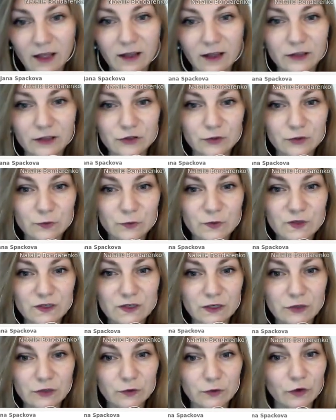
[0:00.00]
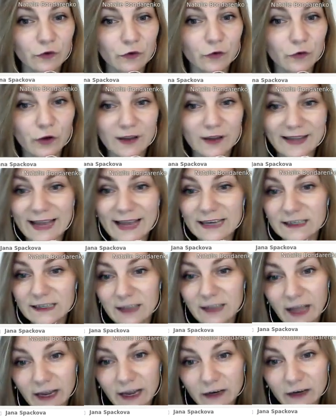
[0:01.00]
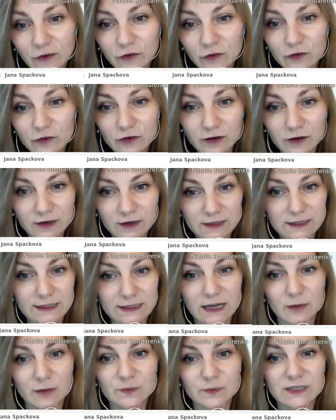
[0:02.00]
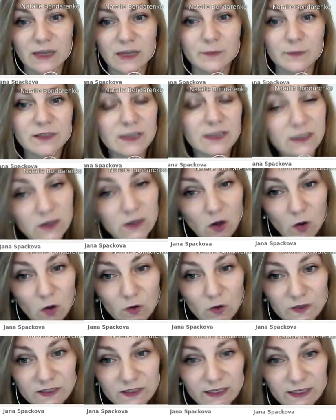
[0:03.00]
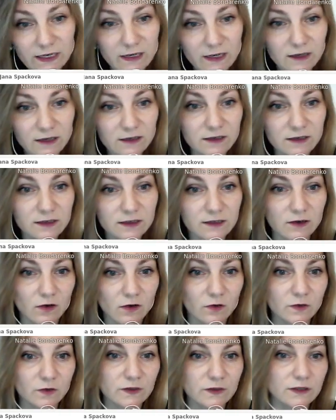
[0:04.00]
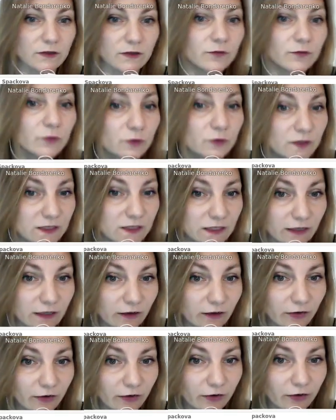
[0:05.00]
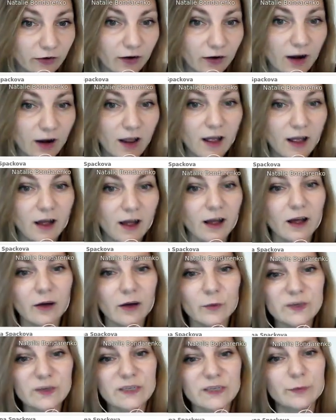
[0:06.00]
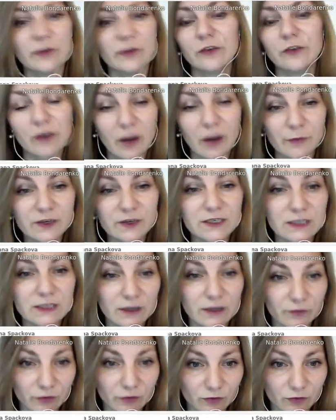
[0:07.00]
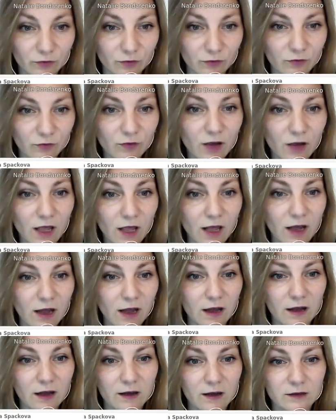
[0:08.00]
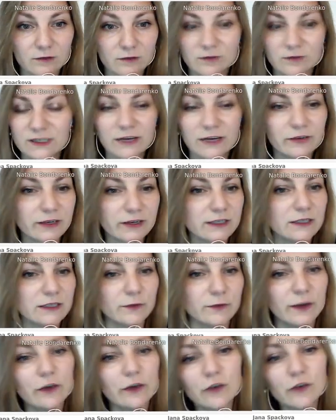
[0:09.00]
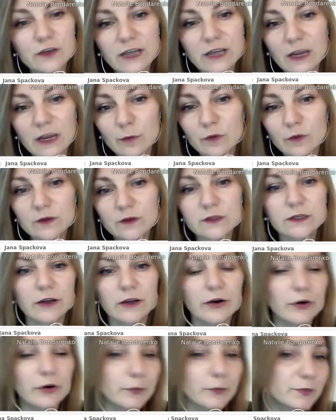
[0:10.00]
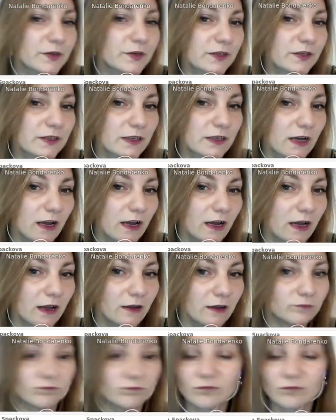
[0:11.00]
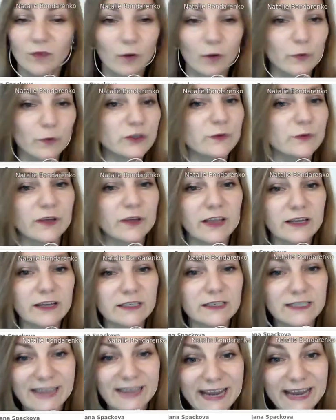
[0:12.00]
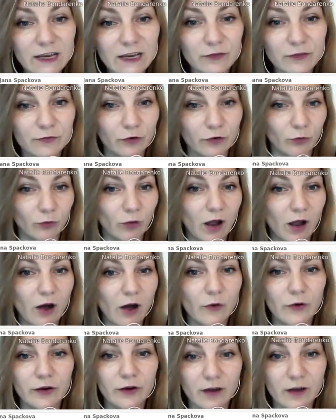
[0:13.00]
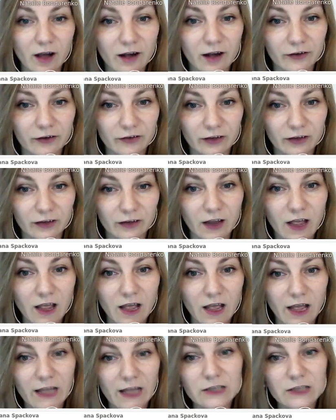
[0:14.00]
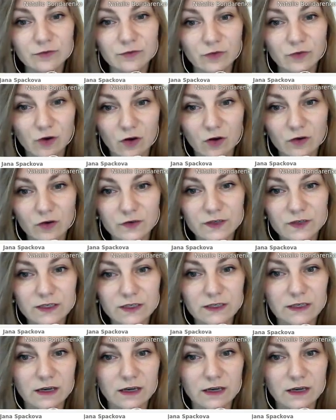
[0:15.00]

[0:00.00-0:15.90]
choose to enjoy a light lunch, some sunset cocktails or seafood dinner with a panoramic sea view. There is vegetables, herbs, what we get daily from our garden, and of course,